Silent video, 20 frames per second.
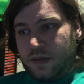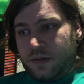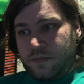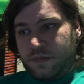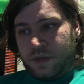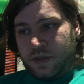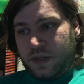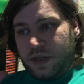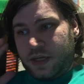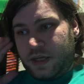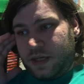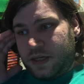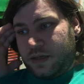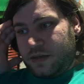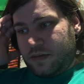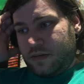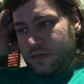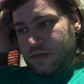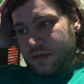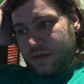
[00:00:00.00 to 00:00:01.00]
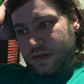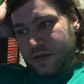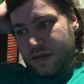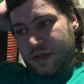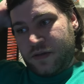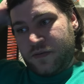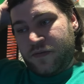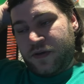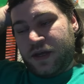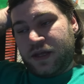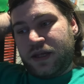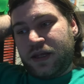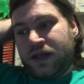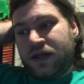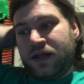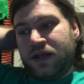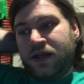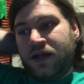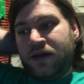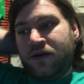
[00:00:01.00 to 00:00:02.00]
But, like, the fact that
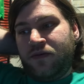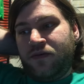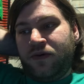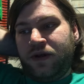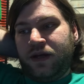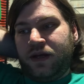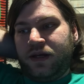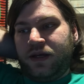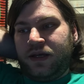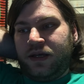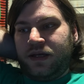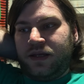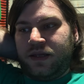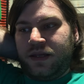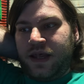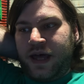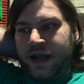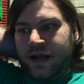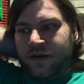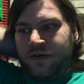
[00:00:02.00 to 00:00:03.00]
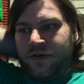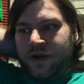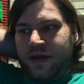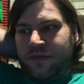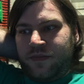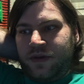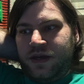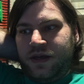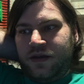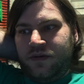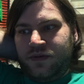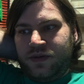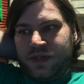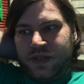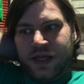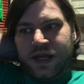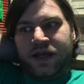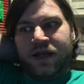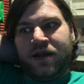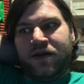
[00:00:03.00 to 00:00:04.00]
the day went, like, that crappy, it was
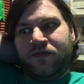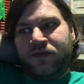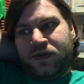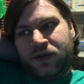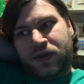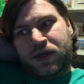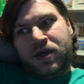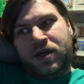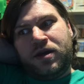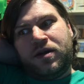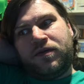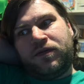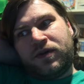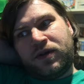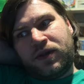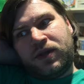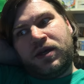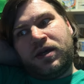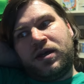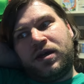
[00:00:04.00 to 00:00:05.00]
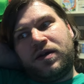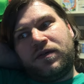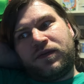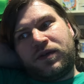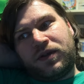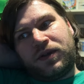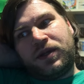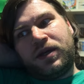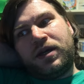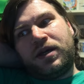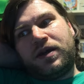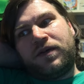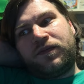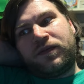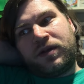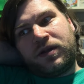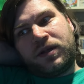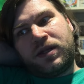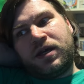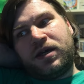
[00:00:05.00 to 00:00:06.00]
thing after thing after thing after thing
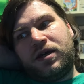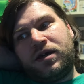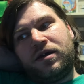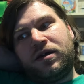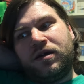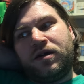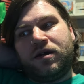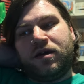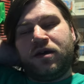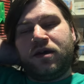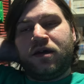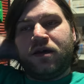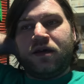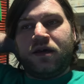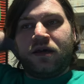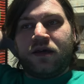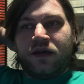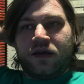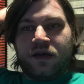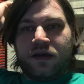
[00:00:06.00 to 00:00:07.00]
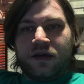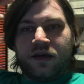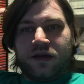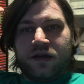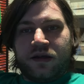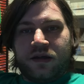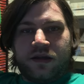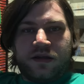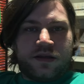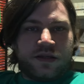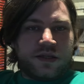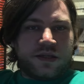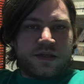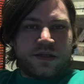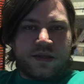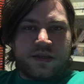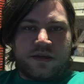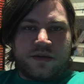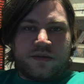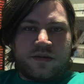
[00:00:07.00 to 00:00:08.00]
after thing. And it's just
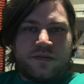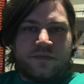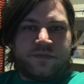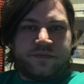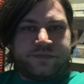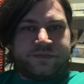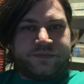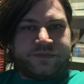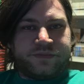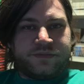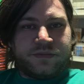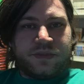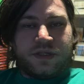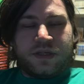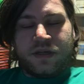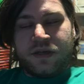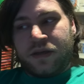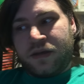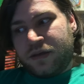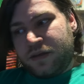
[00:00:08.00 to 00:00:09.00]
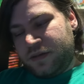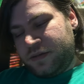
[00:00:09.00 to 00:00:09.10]
like, ugh.